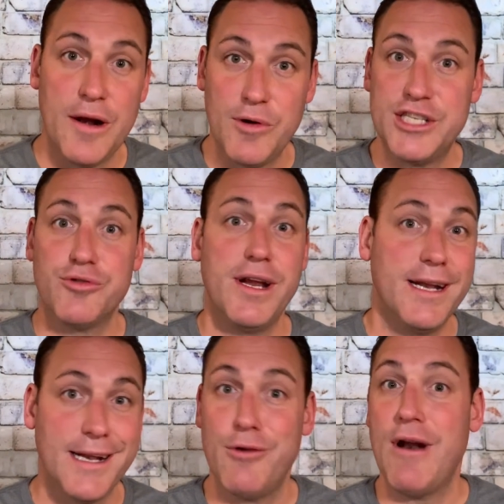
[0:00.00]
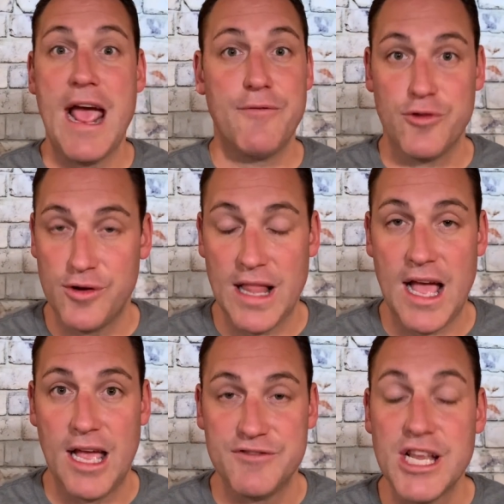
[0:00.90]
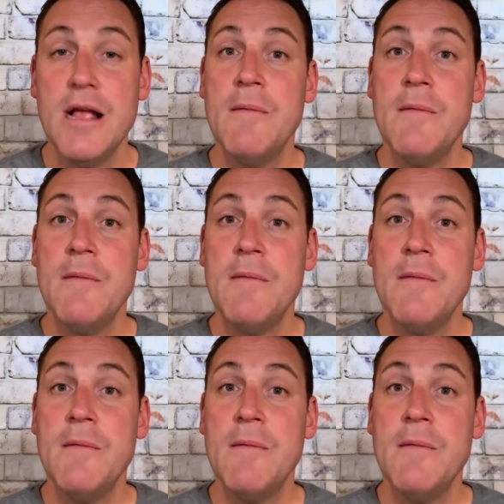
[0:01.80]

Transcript: and retreated and ran for their lives.